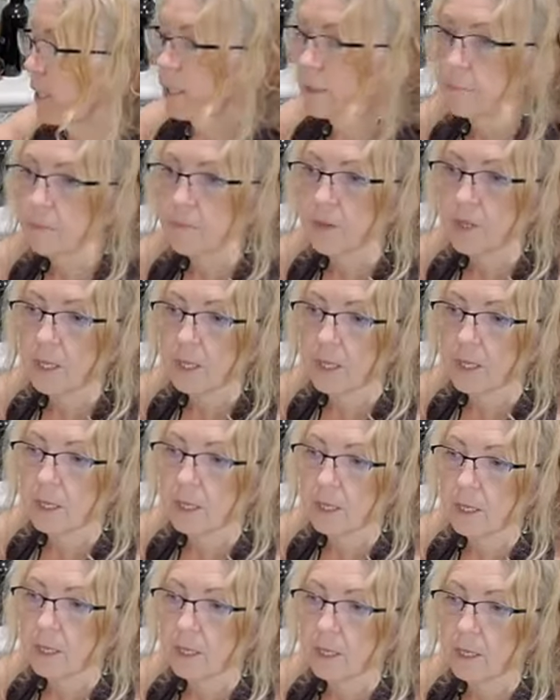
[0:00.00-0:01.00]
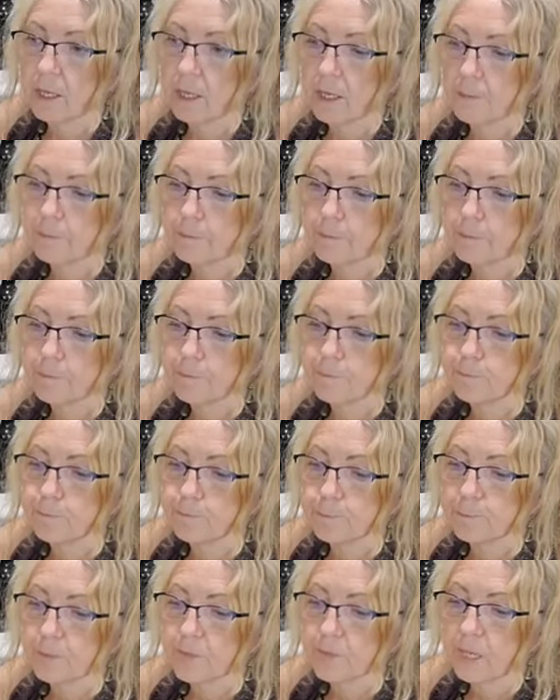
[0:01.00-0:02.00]
up the
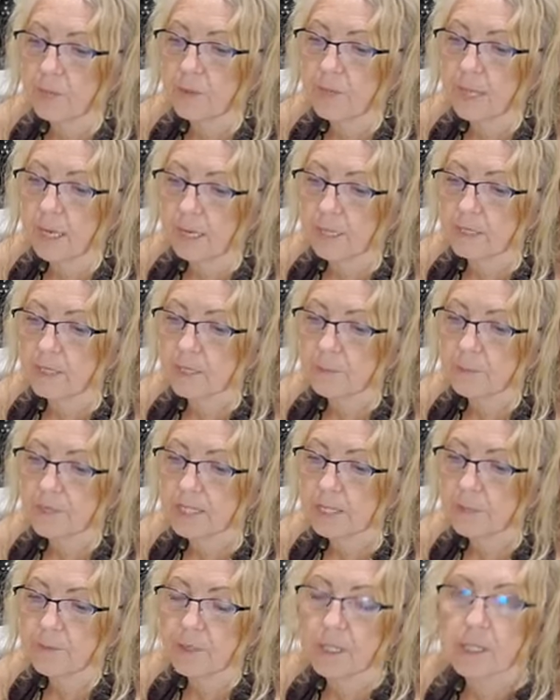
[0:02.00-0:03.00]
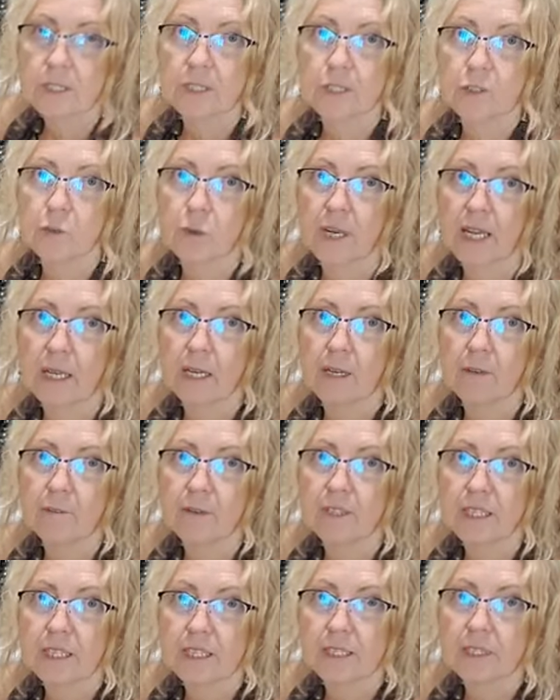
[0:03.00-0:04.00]
that specific strain of
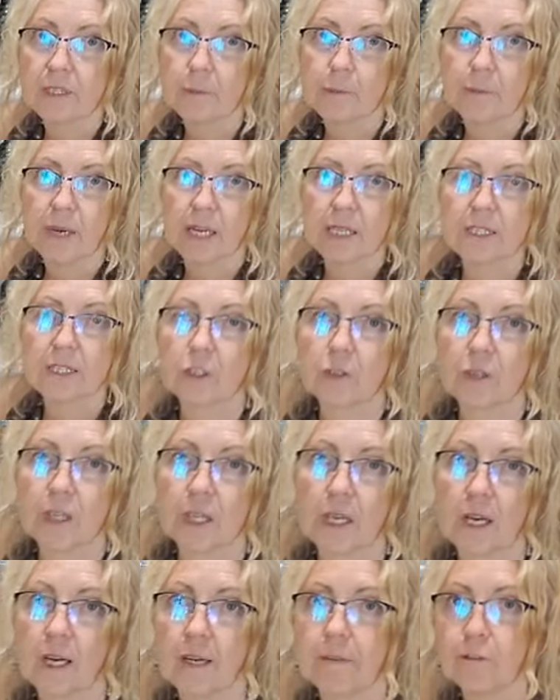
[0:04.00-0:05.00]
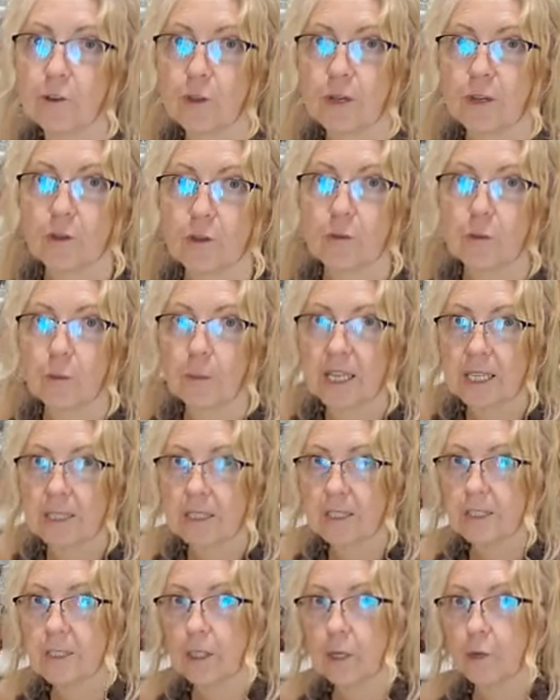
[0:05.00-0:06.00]
yeast and bacteria of your other ferment.
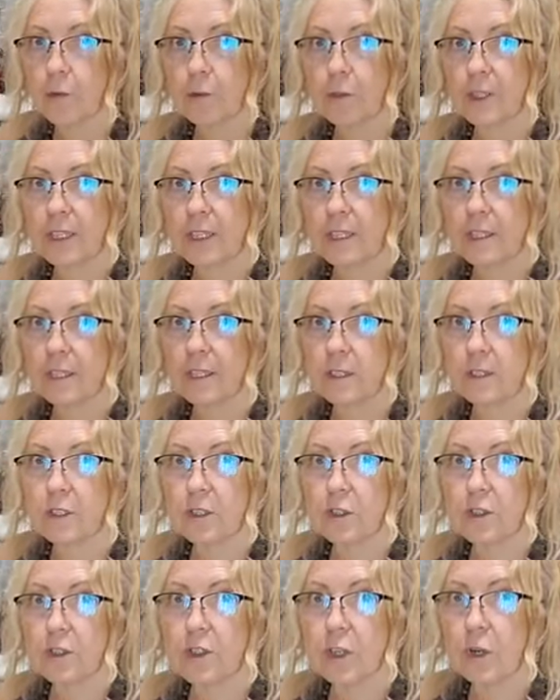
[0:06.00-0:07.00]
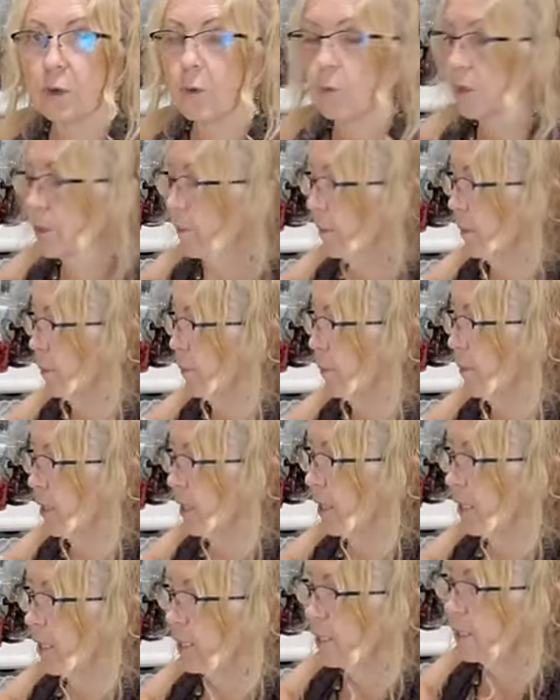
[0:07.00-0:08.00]
So, for instance, you don't want to be
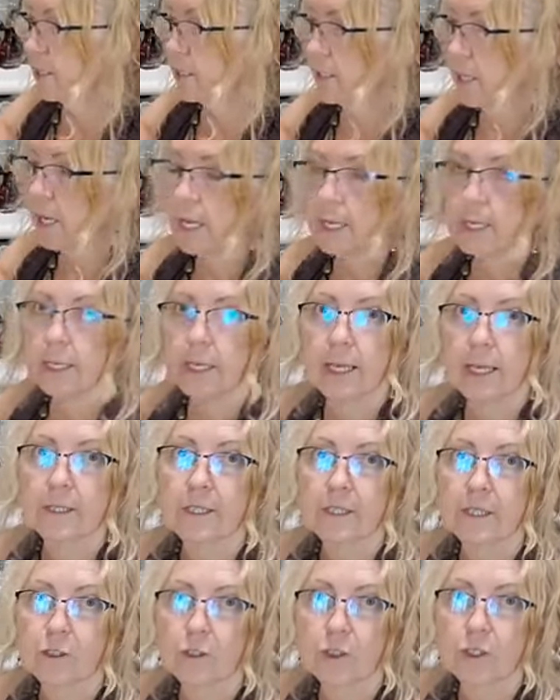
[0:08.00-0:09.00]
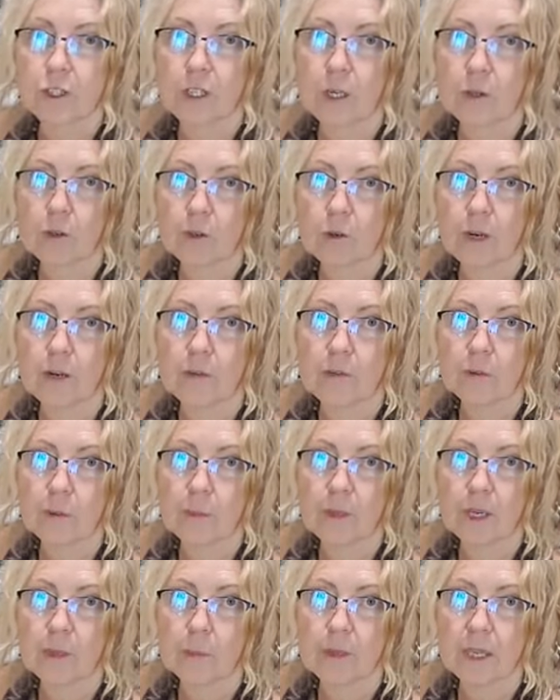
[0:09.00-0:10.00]
putting this next to your sauerkraut
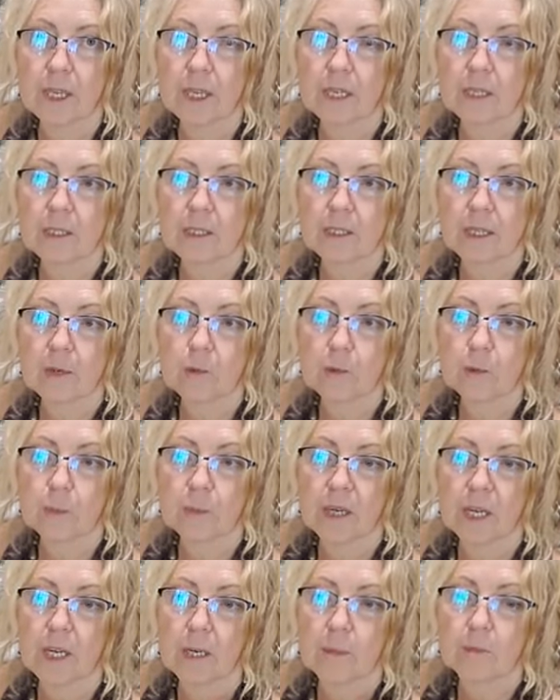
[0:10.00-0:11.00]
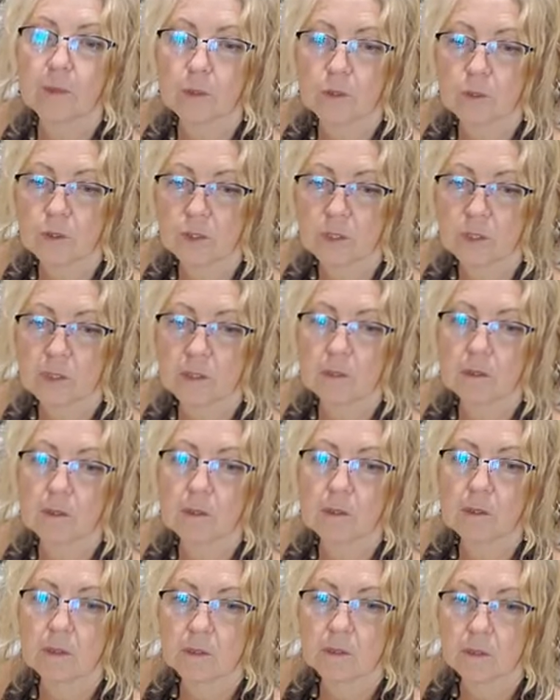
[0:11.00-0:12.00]
ferment, because it will pick up
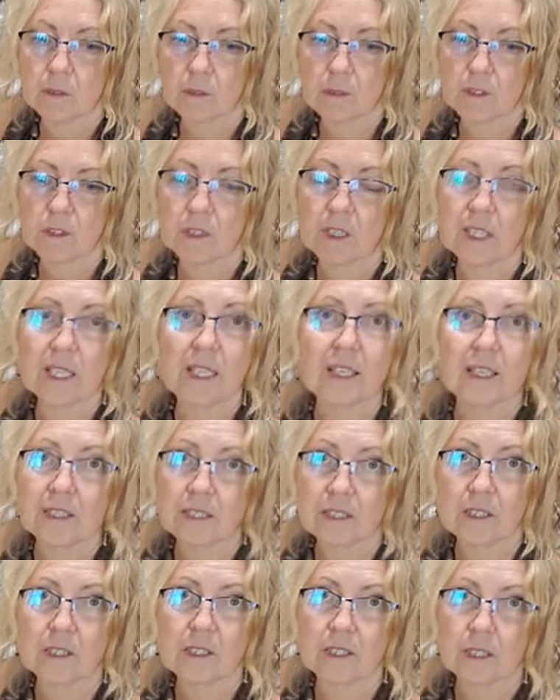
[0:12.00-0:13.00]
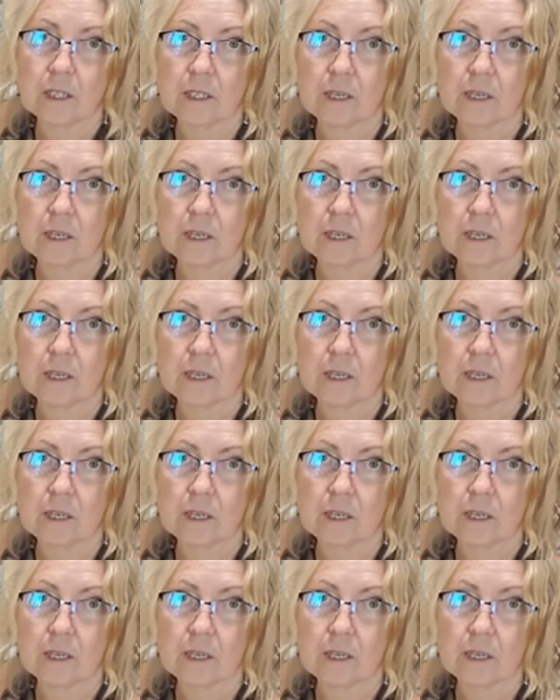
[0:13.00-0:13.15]
those yeast